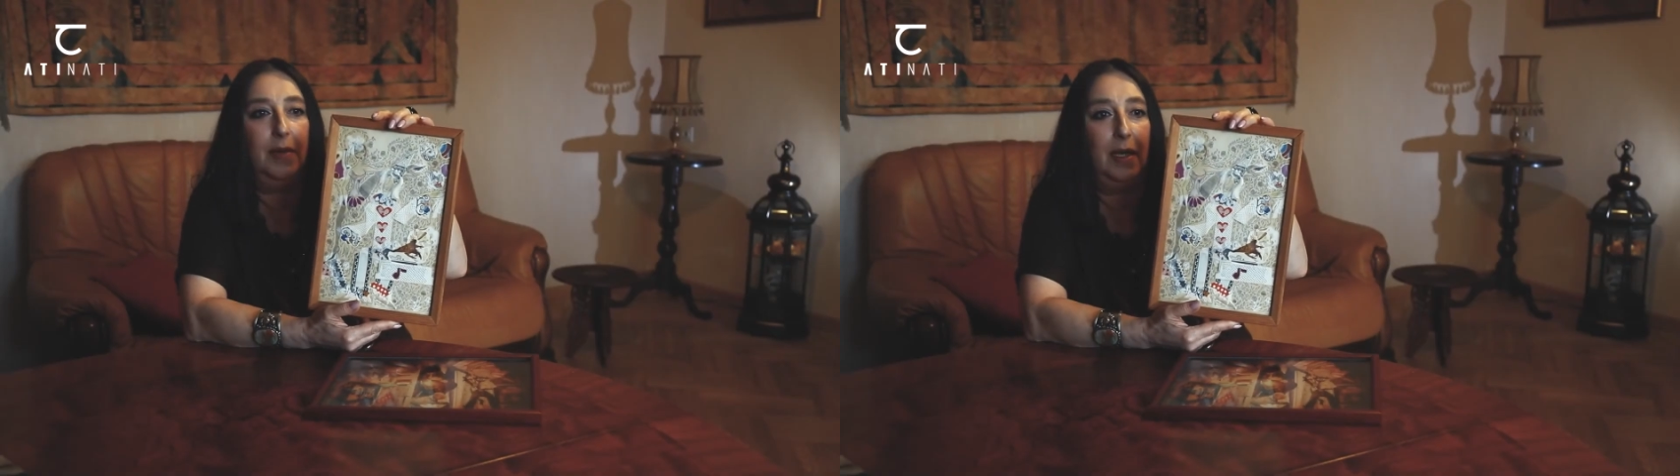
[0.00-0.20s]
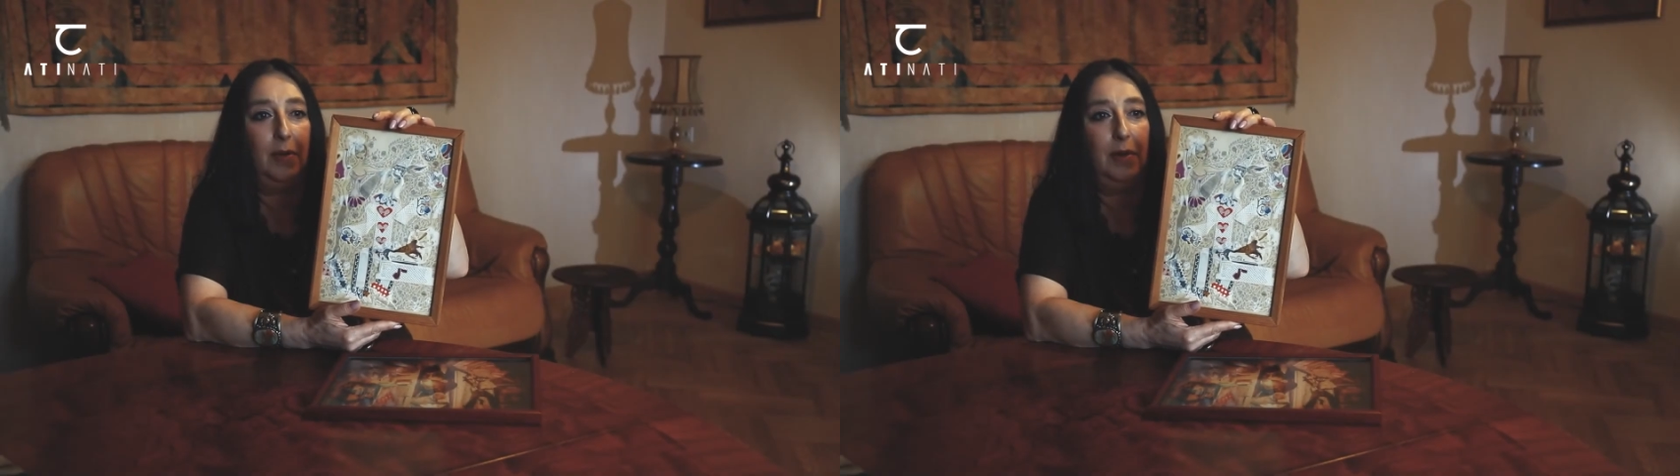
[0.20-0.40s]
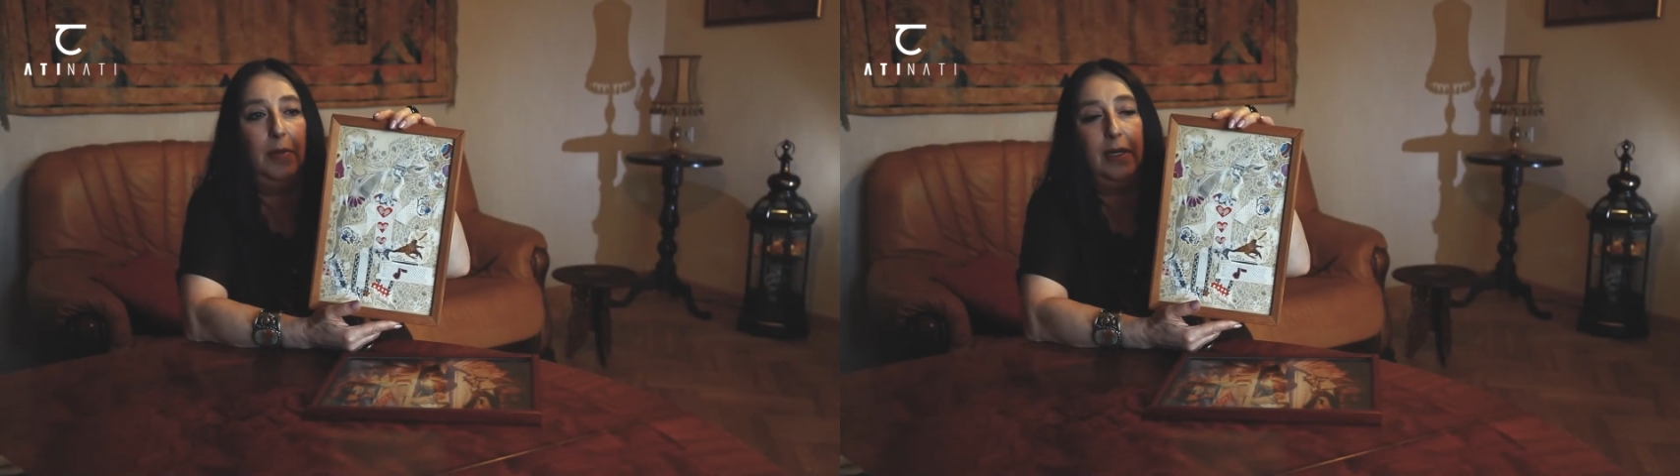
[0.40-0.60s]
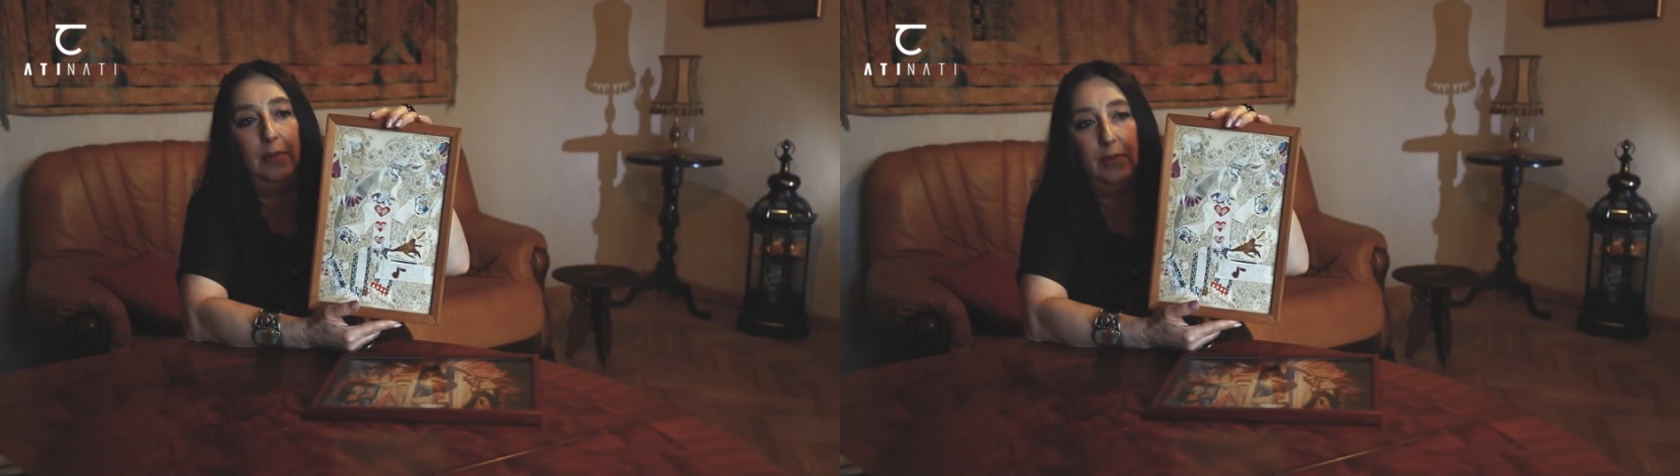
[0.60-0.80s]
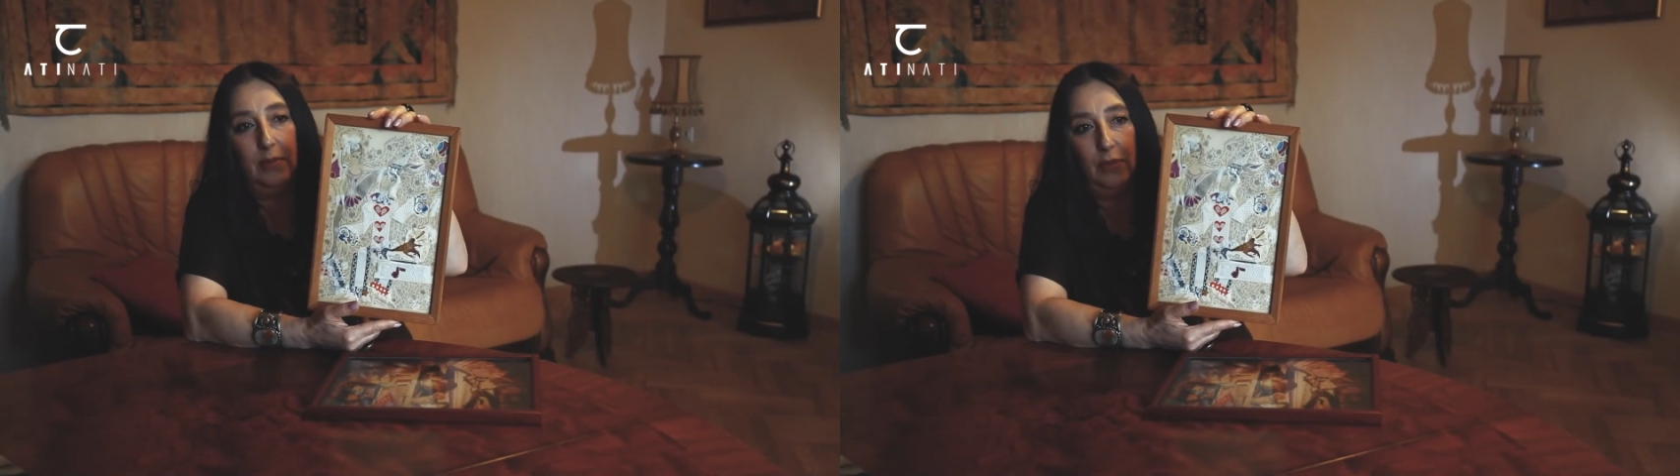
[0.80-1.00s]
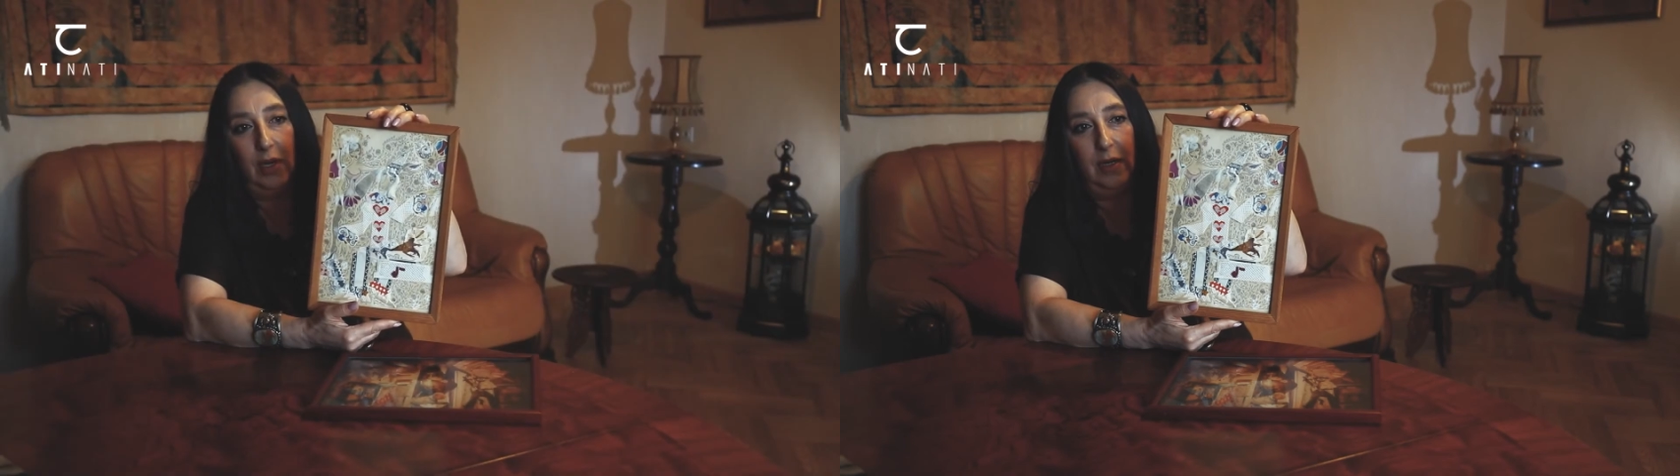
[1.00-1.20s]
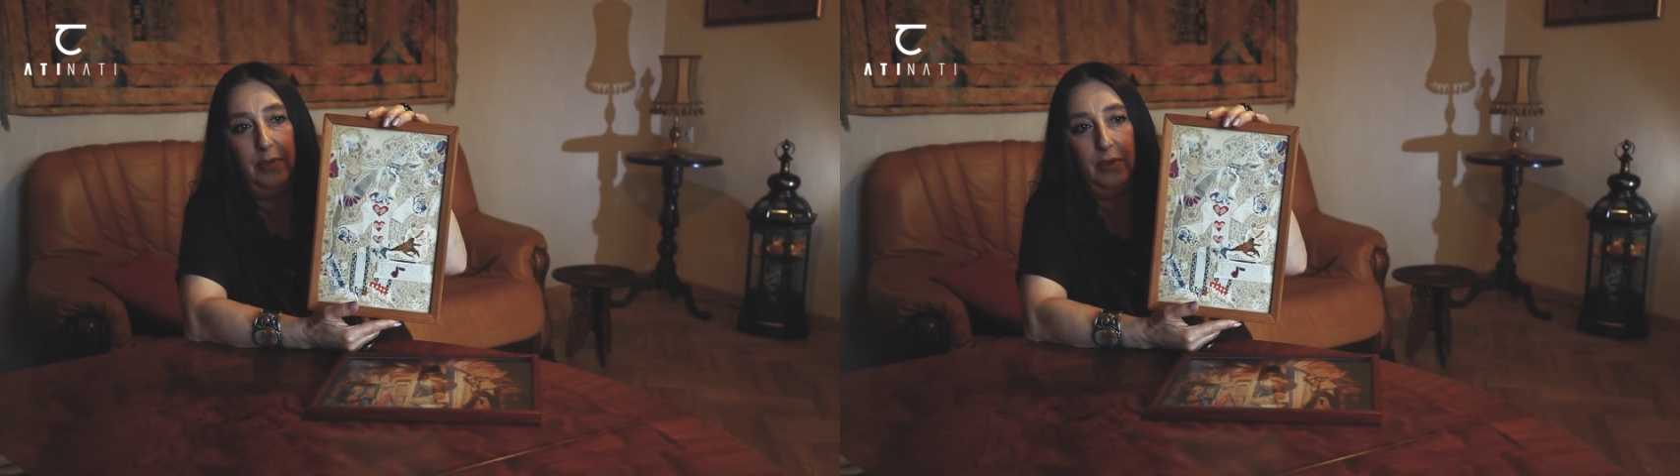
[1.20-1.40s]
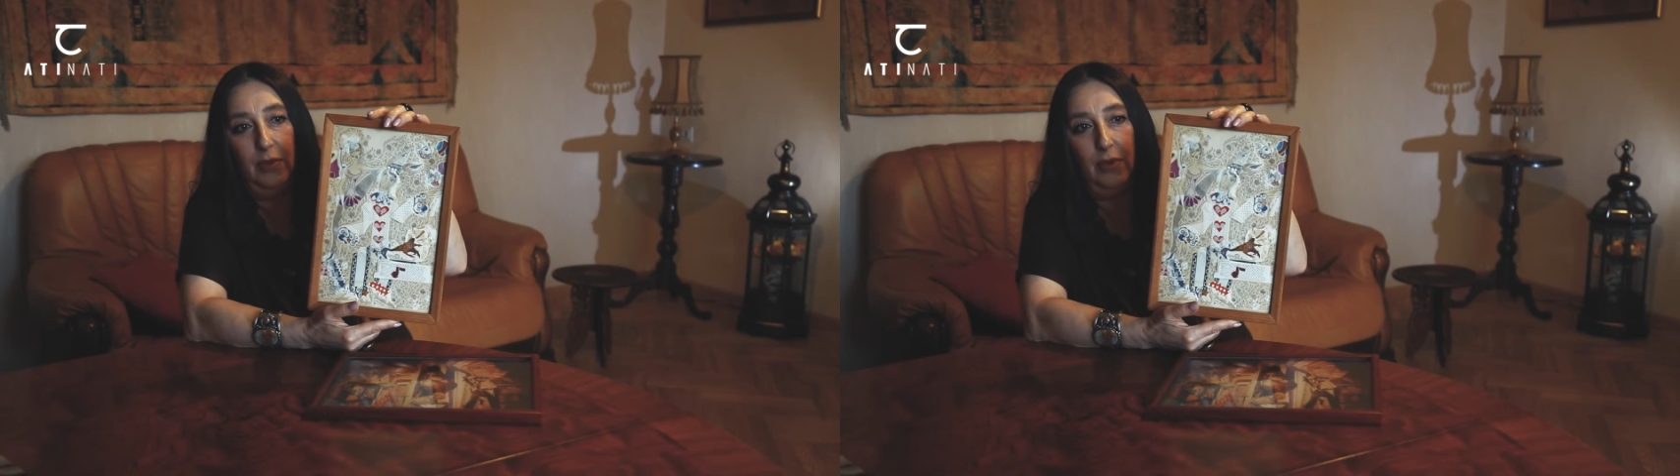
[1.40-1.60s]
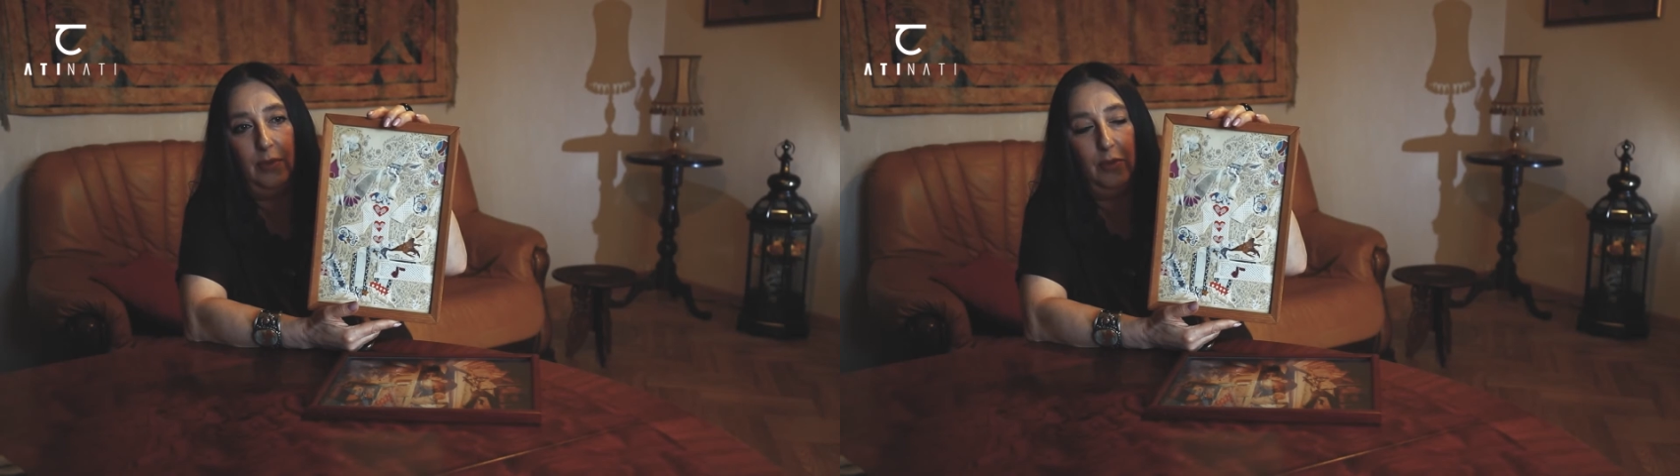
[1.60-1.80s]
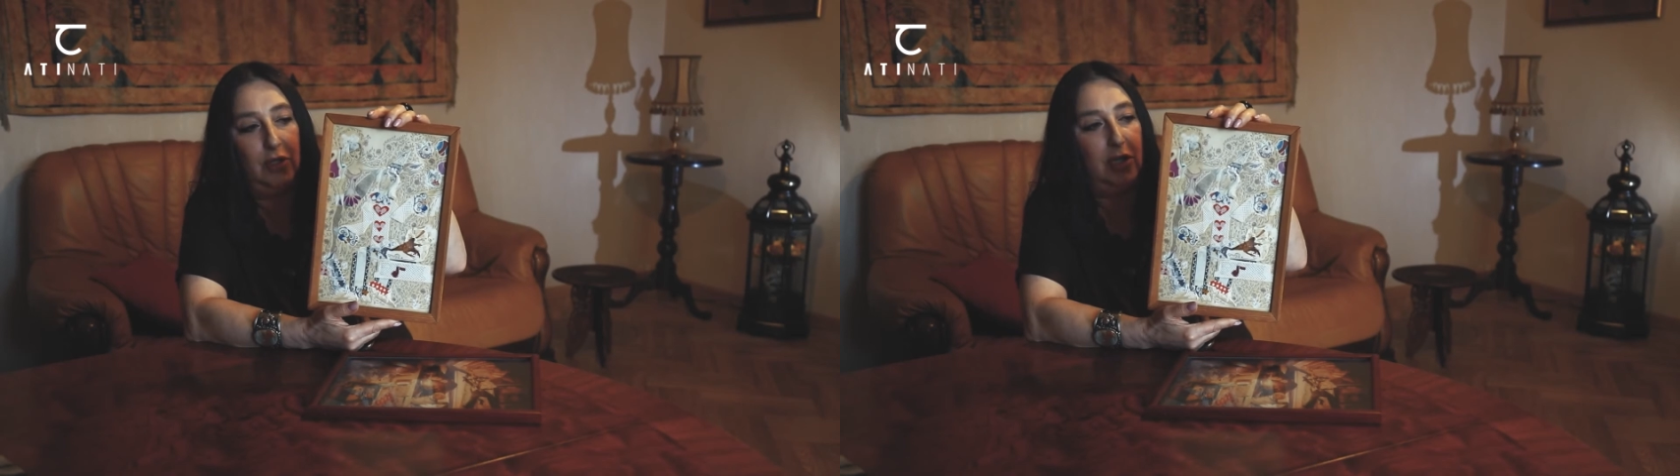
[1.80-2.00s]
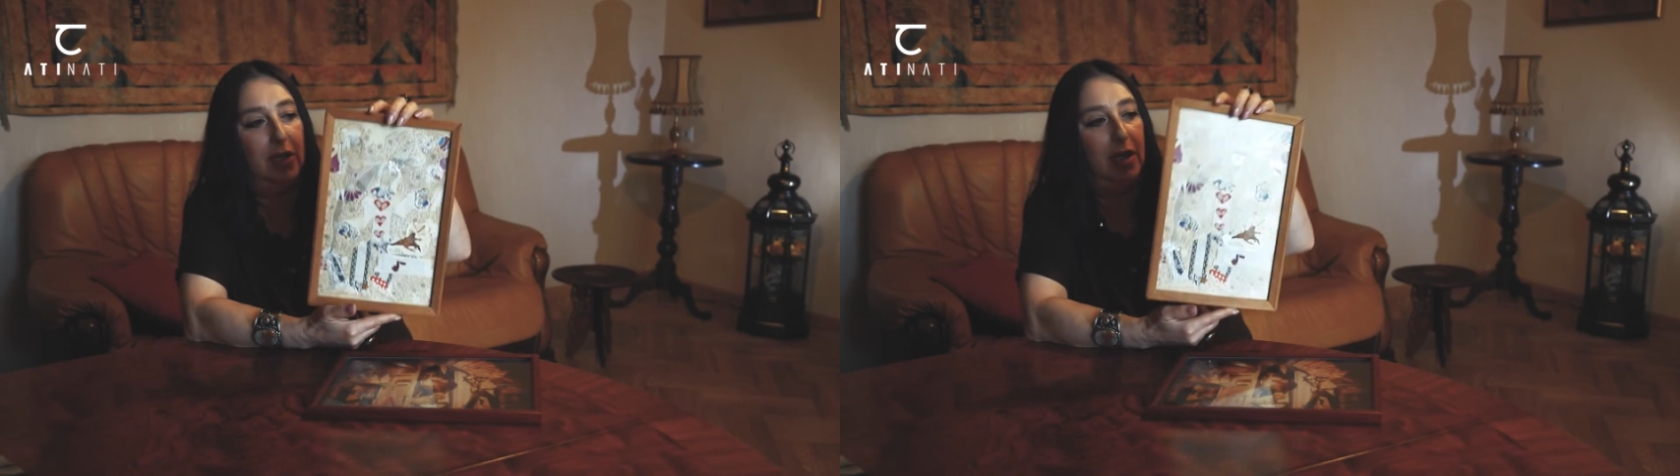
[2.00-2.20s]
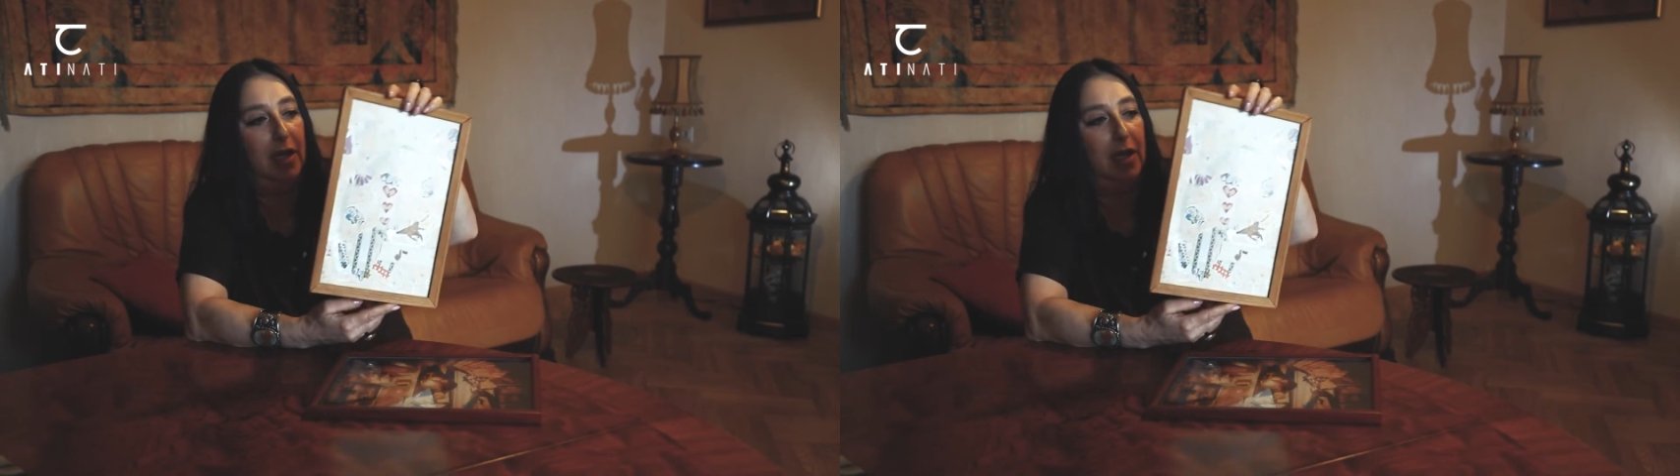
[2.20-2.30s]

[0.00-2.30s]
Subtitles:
But you see that his eyes are very sad.